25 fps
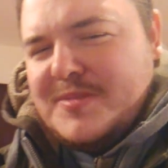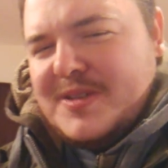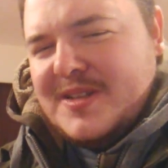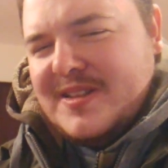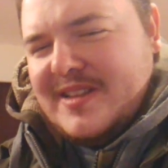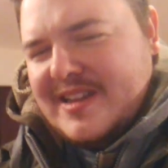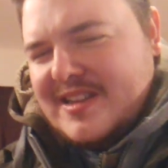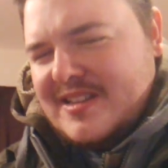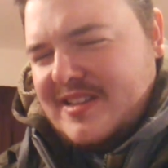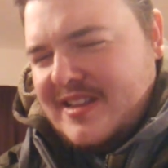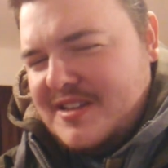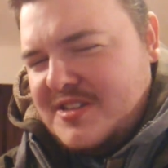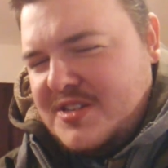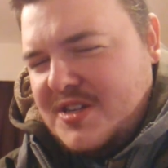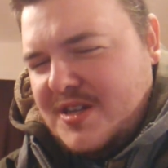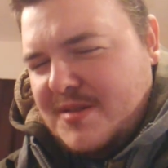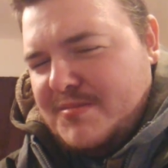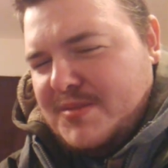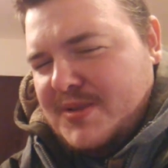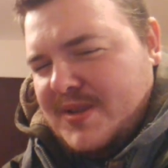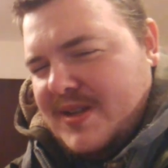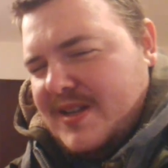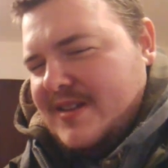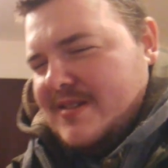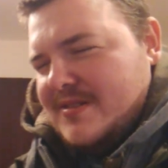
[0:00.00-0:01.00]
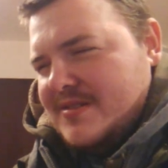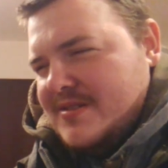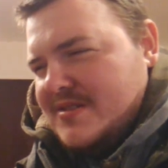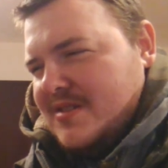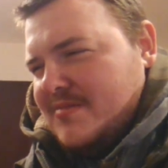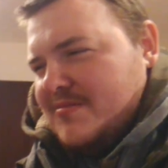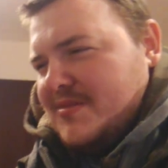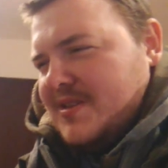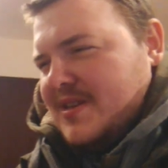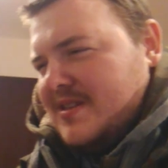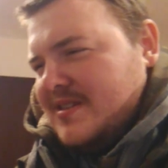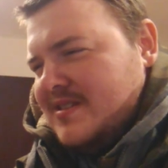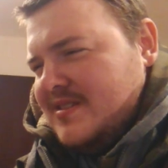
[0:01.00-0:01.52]
They jump into like Lake
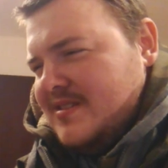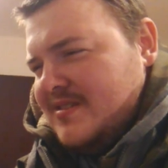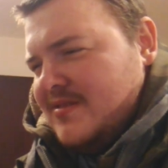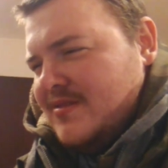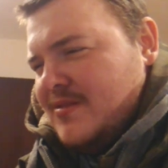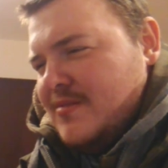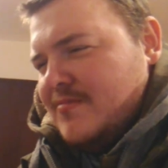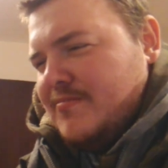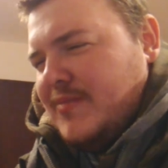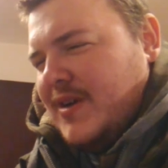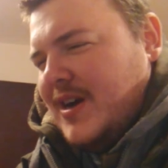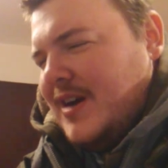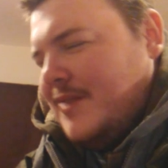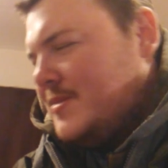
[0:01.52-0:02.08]
Champlain or something.